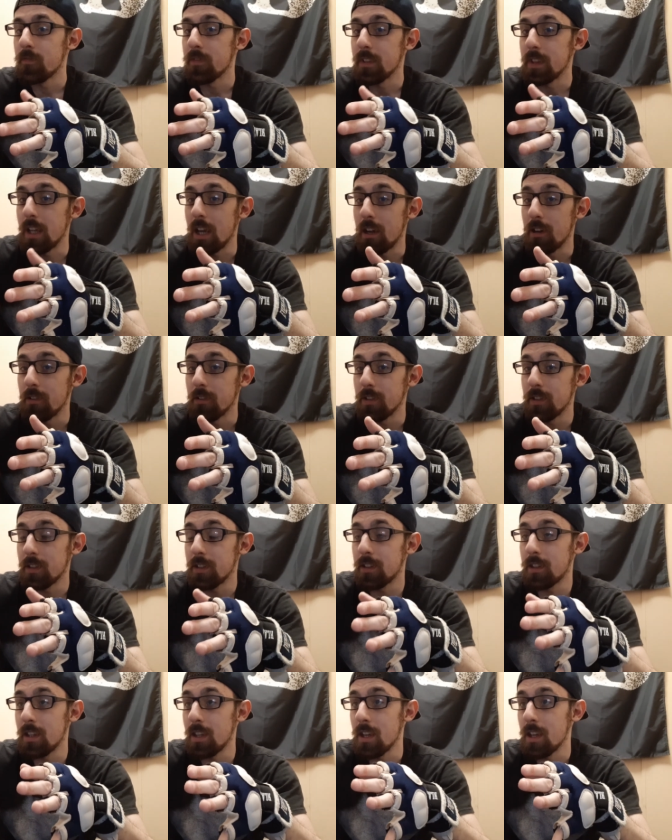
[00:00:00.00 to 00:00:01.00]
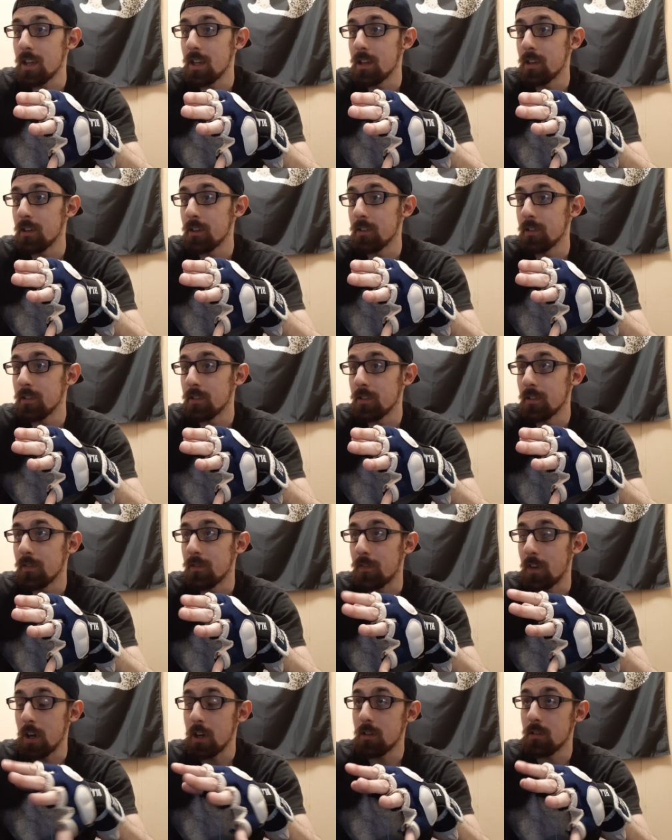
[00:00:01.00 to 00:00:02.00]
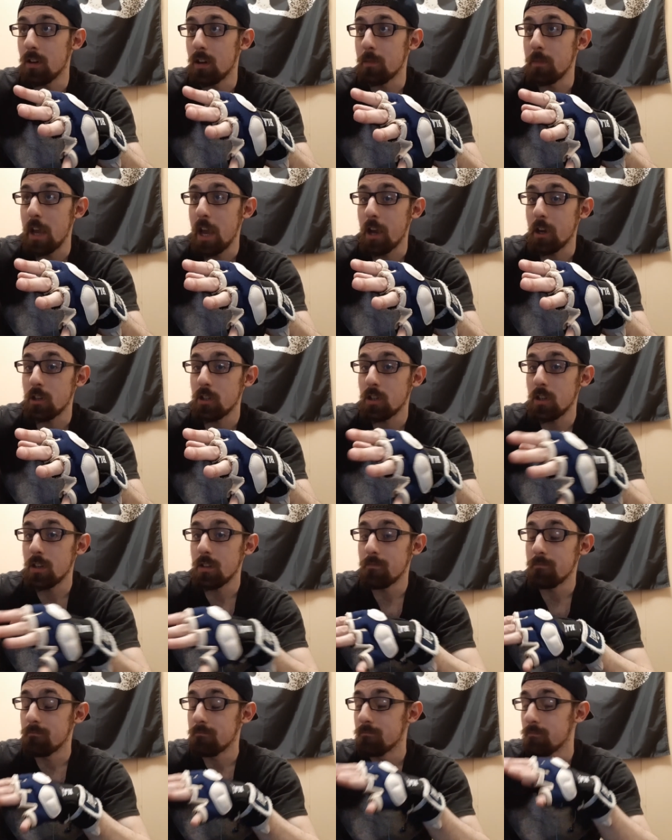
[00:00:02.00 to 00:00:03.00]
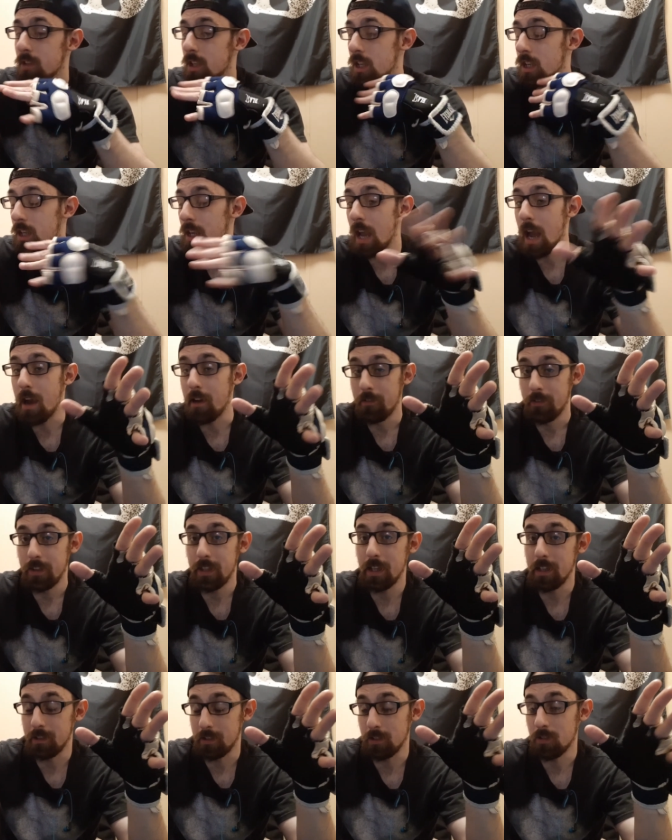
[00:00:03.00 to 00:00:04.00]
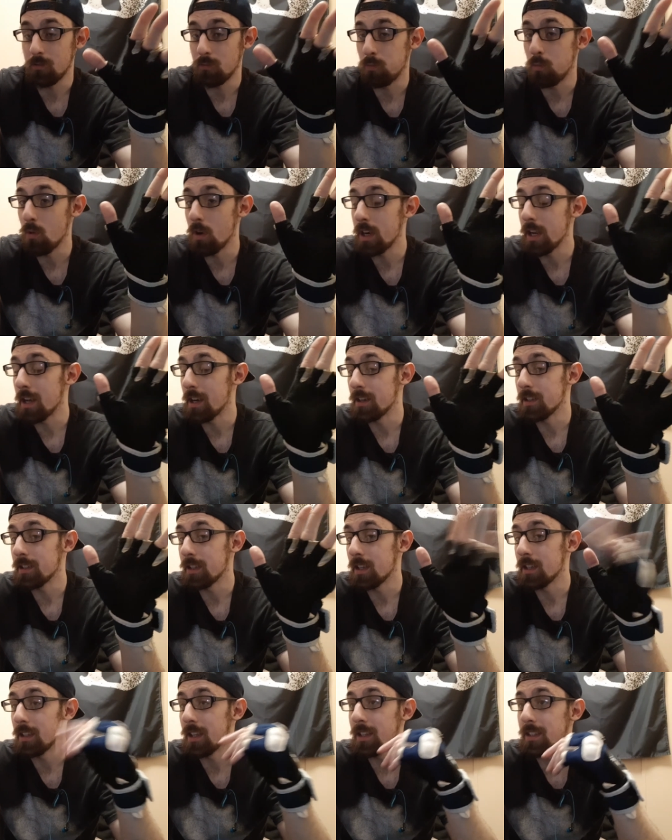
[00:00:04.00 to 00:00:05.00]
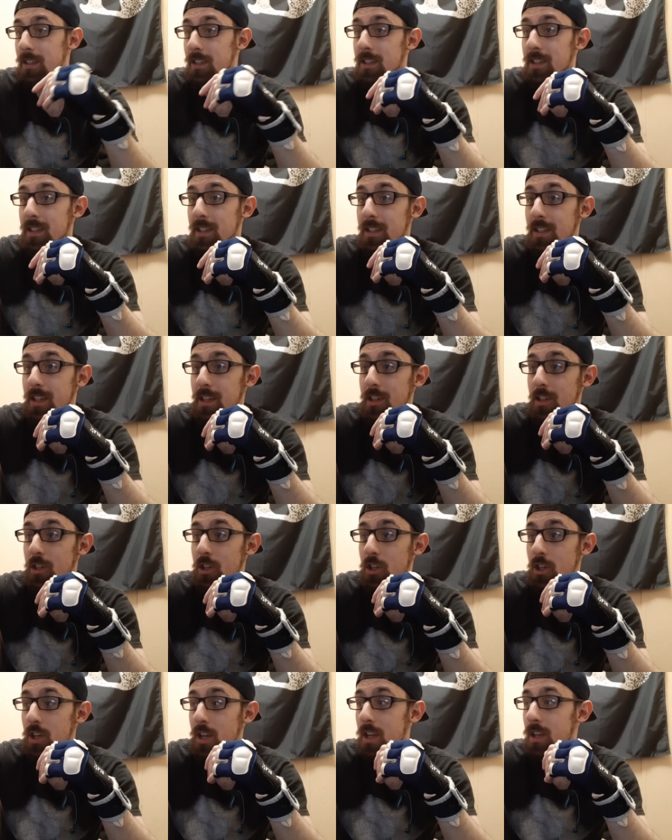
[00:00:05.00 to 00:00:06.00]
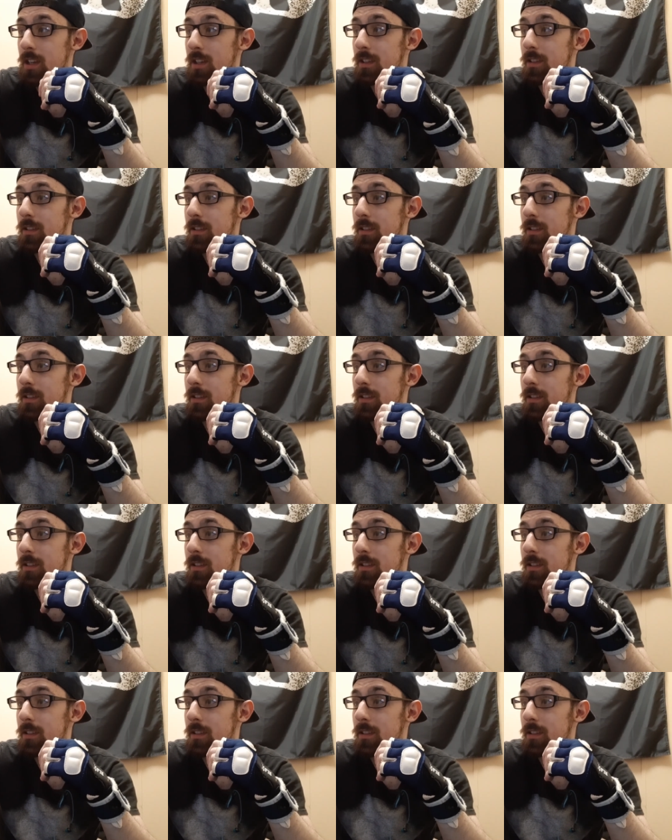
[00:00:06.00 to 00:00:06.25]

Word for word: Now, the firearm action, yeah, that's a 20 out of 10. That's insane shit.